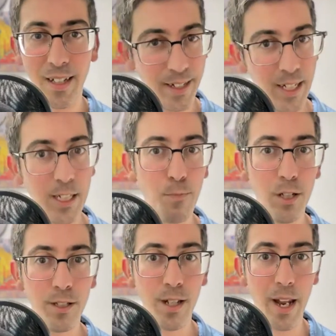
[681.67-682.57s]
this
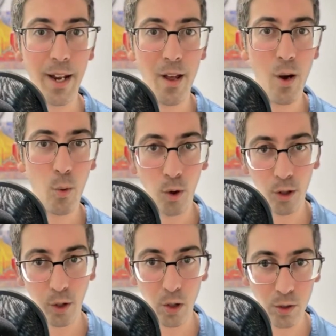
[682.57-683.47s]
person will
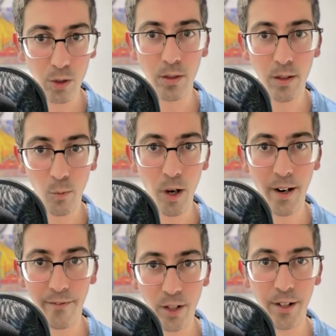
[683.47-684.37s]
close one
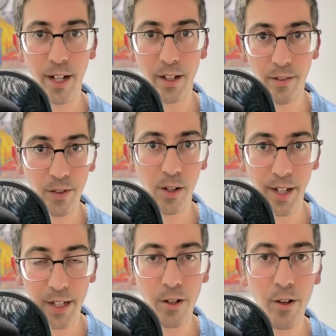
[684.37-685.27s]
after
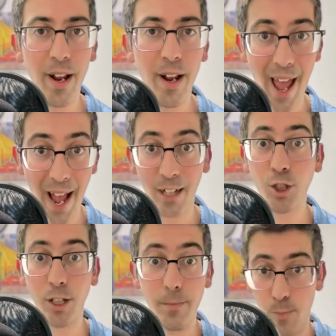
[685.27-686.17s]
another, and
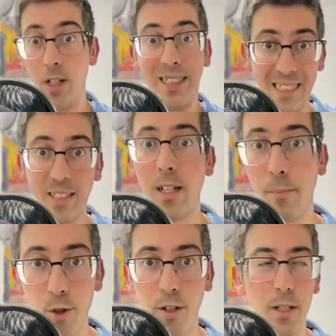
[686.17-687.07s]
actually build this
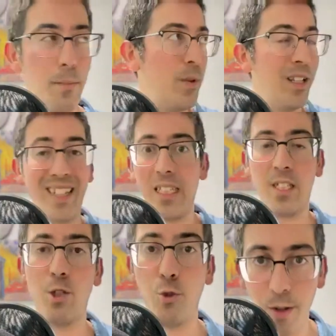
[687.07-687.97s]
community, build his
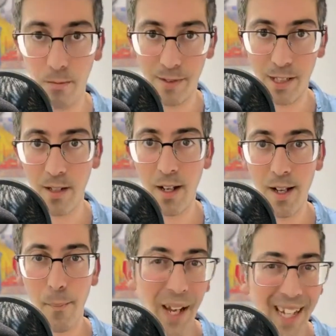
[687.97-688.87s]
dreams,
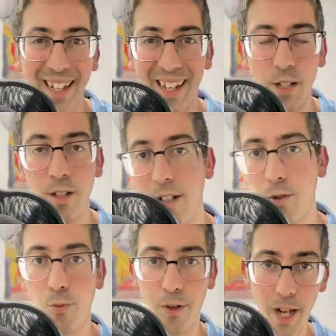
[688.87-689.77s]
making it into
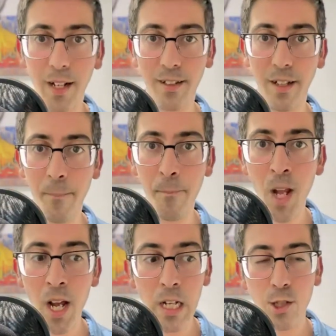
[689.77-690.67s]
reality.
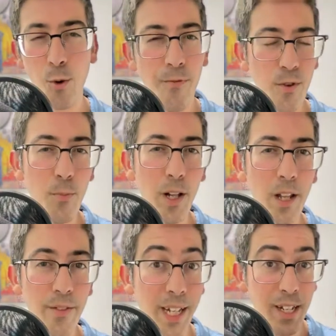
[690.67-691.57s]
So if you're
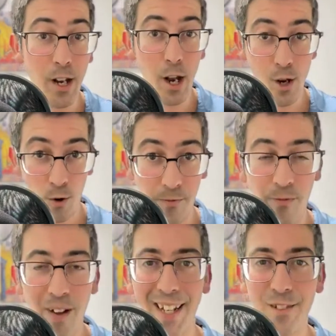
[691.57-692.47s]
believing in your
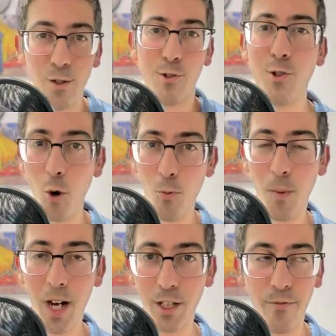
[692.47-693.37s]
faith so
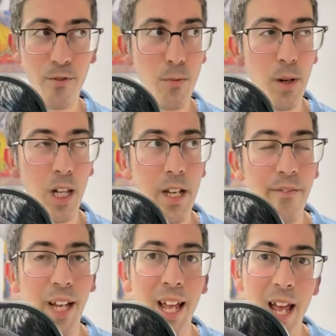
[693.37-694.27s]
much, if you're
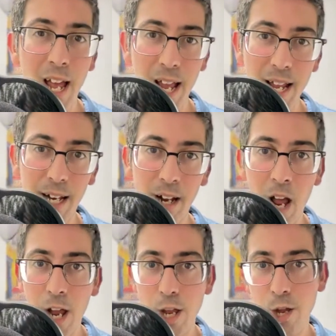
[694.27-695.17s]
believing in
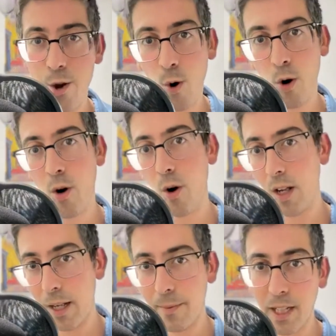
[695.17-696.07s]
your
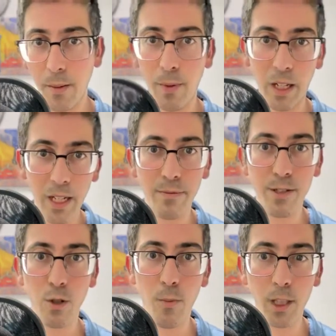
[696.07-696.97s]
limiting beliefs
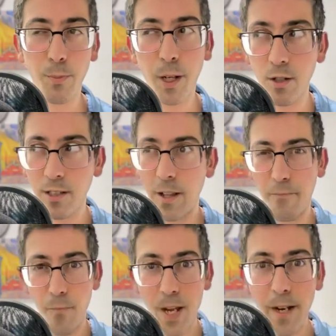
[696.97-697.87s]
so much because they've
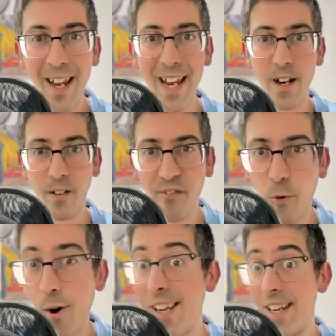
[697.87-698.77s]
been here
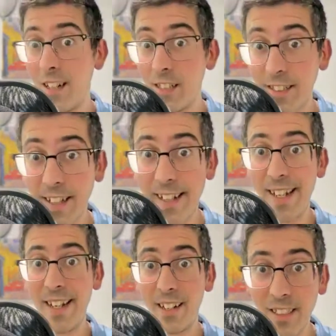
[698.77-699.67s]
for years and
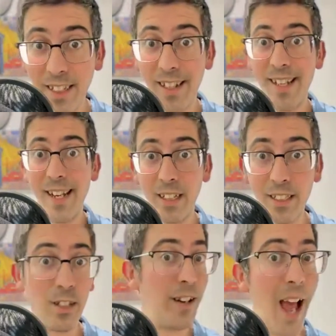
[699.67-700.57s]
years and years
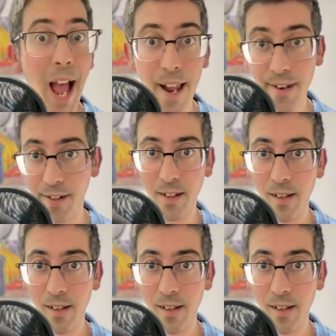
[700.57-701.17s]
on end,